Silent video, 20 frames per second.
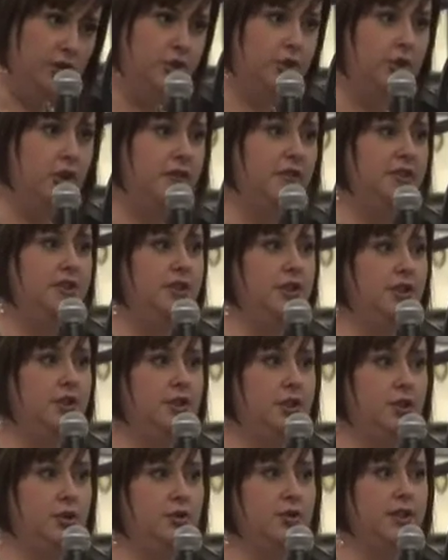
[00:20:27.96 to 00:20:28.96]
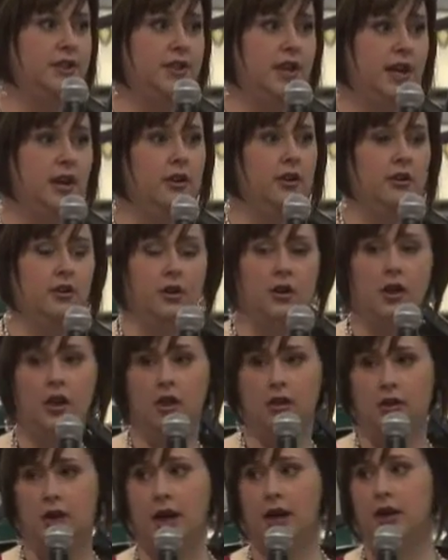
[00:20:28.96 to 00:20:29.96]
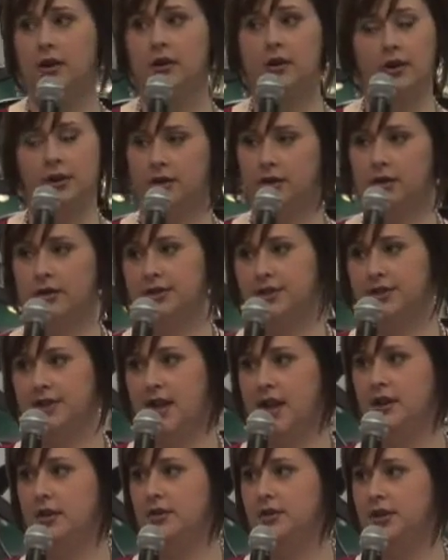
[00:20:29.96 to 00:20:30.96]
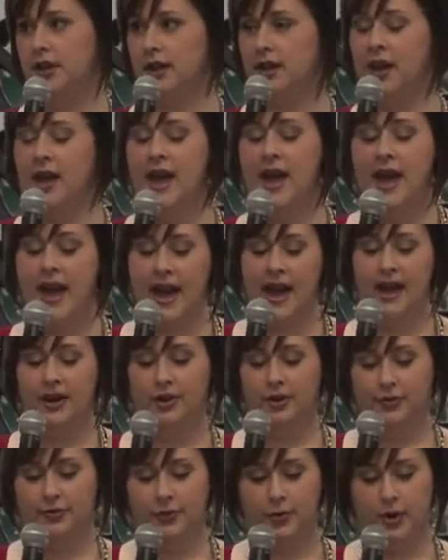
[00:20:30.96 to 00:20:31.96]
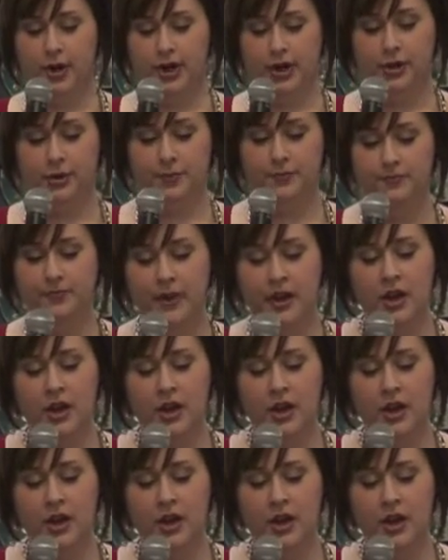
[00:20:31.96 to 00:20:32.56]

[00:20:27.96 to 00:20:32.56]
which services you desire your client or your designer to handle for you.